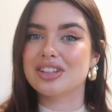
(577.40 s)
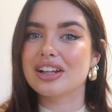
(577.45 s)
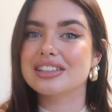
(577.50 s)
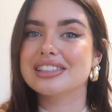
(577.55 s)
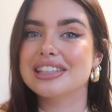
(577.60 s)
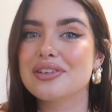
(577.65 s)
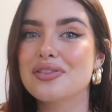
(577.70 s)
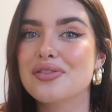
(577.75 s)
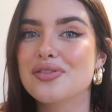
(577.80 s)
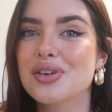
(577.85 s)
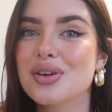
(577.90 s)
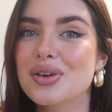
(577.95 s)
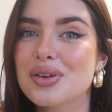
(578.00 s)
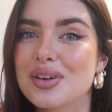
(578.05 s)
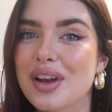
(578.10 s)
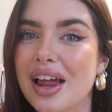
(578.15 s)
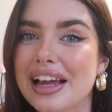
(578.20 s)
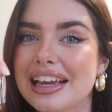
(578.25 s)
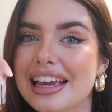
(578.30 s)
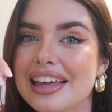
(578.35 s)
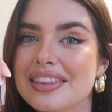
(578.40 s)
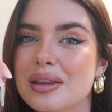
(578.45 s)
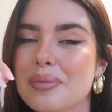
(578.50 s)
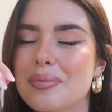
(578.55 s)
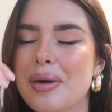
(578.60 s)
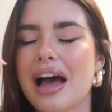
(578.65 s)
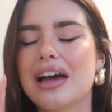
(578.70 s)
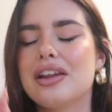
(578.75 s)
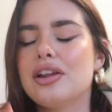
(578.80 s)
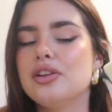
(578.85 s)
dirty food like in the
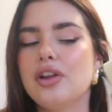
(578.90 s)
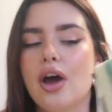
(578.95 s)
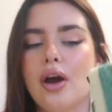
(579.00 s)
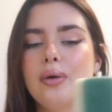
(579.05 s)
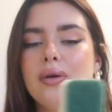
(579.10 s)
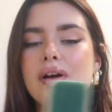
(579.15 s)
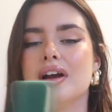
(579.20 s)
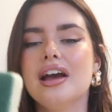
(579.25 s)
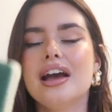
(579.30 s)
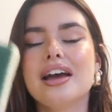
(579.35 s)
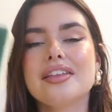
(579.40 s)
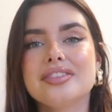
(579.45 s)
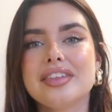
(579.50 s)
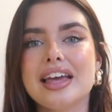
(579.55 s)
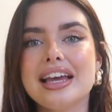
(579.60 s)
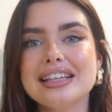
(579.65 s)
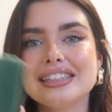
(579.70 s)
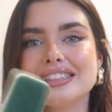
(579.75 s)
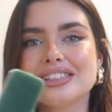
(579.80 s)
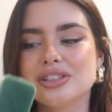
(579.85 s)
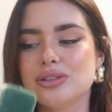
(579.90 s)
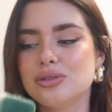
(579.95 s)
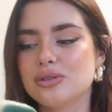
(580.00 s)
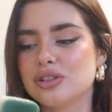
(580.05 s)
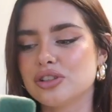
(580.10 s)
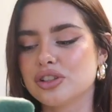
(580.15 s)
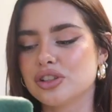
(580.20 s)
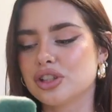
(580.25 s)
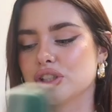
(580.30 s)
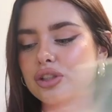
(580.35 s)
pan, no, this, because you
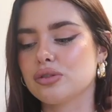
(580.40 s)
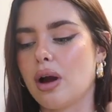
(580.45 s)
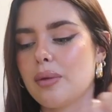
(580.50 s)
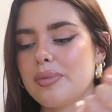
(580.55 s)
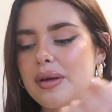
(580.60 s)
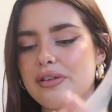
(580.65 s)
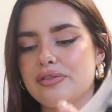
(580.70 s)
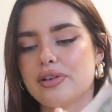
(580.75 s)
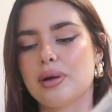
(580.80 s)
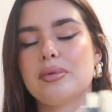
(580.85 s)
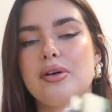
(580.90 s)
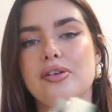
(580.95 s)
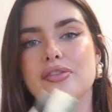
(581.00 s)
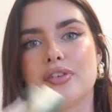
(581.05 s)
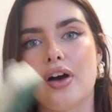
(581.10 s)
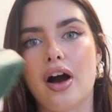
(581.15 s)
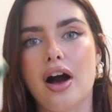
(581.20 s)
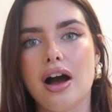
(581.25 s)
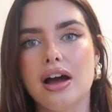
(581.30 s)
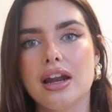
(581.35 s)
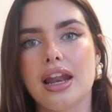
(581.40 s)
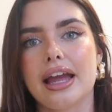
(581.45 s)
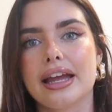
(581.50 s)
can just scrub it from afar.